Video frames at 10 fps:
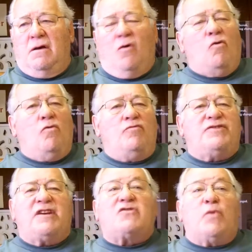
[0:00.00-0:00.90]

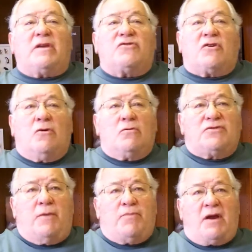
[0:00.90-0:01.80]
6 weeks ago or
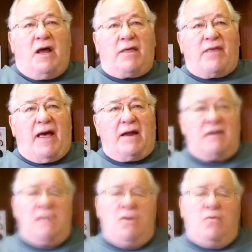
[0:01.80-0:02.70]
something like that.
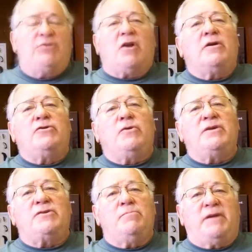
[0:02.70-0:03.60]
We started doing
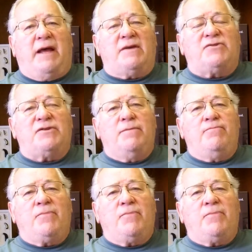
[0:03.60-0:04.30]
some tests.